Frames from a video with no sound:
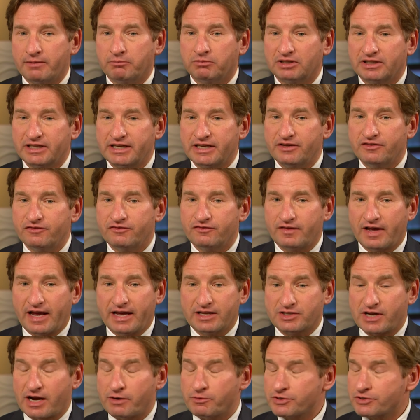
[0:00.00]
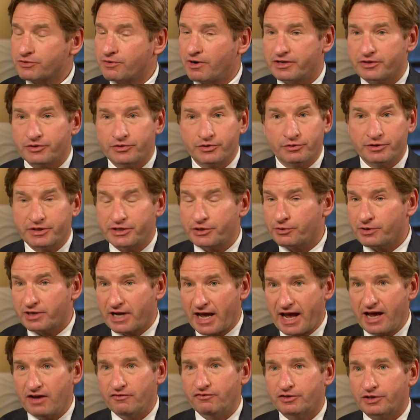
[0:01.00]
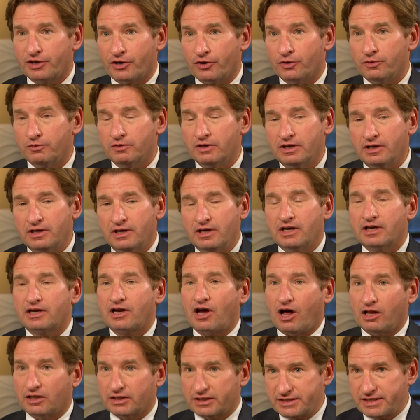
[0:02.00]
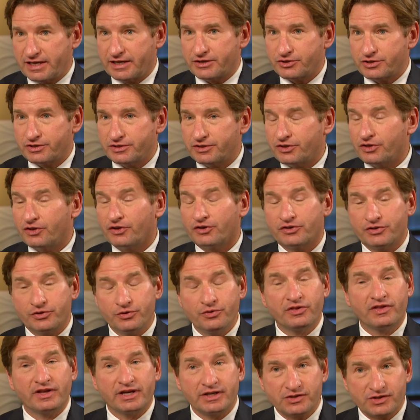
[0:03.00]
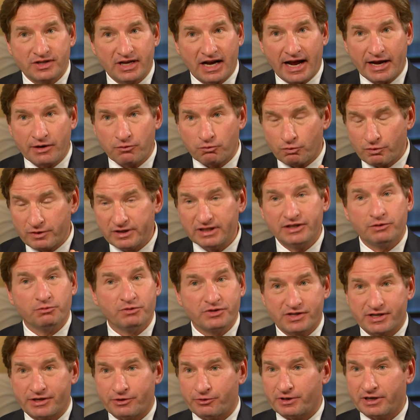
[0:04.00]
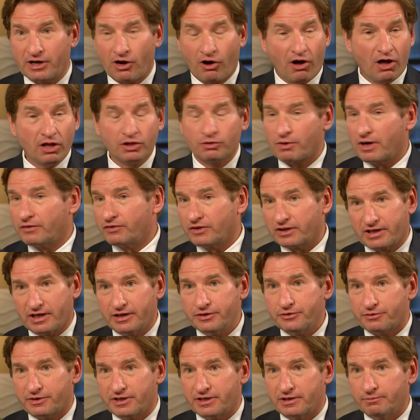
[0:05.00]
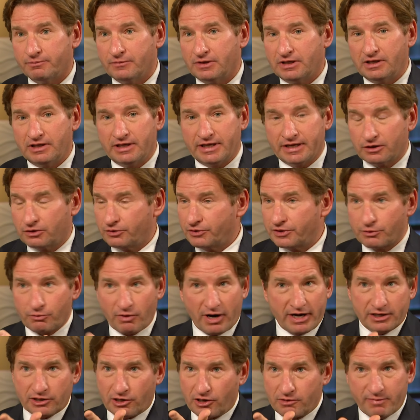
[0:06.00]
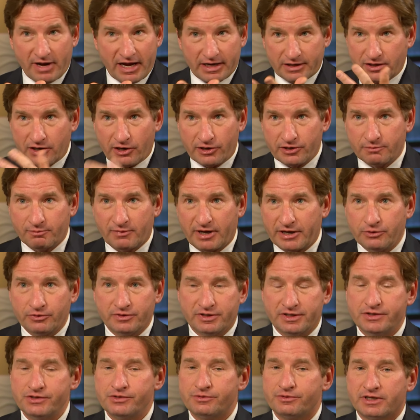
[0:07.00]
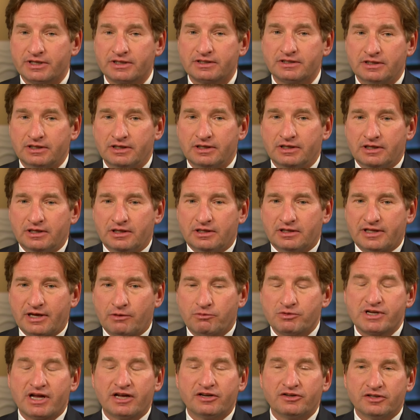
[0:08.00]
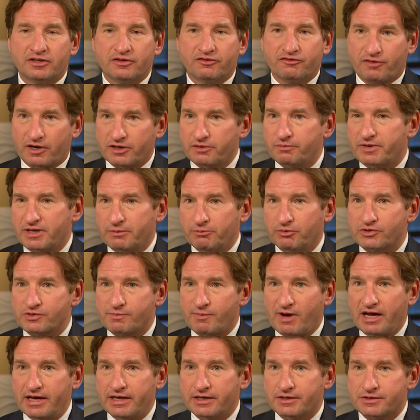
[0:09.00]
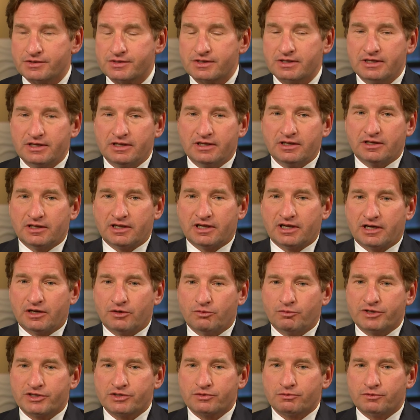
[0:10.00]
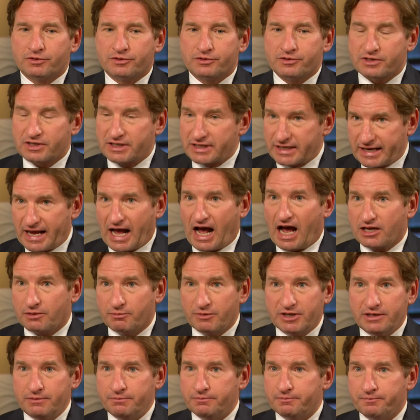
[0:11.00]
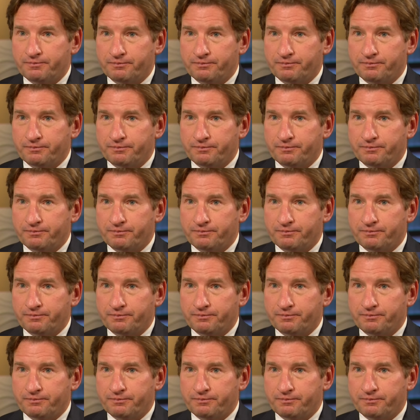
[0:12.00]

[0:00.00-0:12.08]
believe, as I was trying to do a year and a half ago, call attention to the two things that I really was hearing all around the country, including right in our backyard in my own district, that was on the front of people's minds, uh, which were the economy